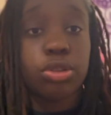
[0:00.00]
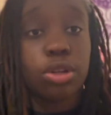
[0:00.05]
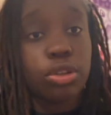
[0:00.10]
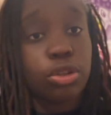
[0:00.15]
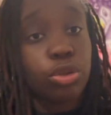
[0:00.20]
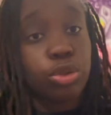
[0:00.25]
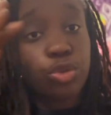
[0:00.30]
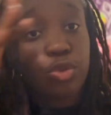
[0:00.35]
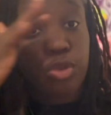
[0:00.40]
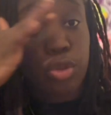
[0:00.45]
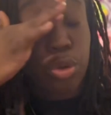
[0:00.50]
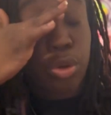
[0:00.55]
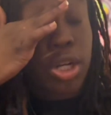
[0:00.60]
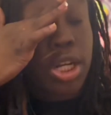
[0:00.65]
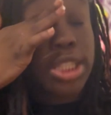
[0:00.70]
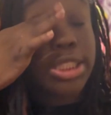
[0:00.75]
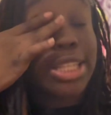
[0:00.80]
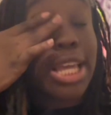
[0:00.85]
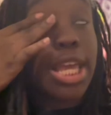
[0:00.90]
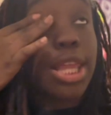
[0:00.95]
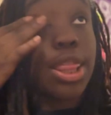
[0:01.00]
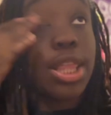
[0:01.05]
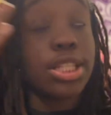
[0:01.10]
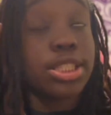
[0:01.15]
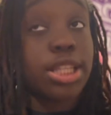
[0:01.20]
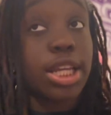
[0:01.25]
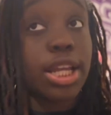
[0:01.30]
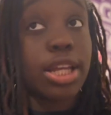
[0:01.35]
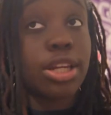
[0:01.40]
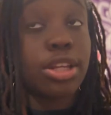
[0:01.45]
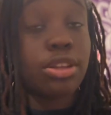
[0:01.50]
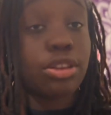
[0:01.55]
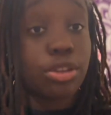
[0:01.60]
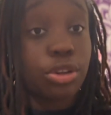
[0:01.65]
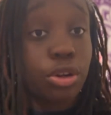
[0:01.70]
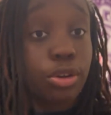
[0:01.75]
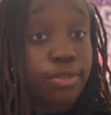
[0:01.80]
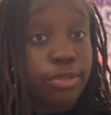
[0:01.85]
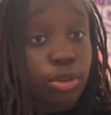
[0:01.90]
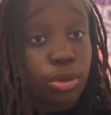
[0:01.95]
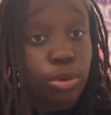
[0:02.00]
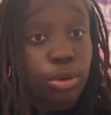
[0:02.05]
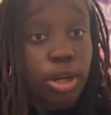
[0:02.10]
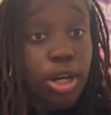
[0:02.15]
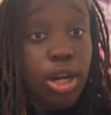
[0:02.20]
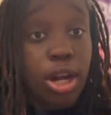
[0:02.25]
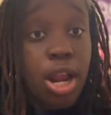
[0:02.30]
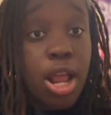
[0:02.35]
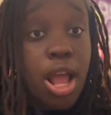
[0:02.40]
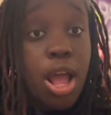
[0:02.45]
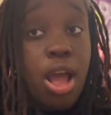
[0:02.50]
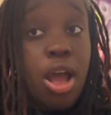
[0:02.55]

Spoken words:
those floors, and the 2nd and 3rd floor,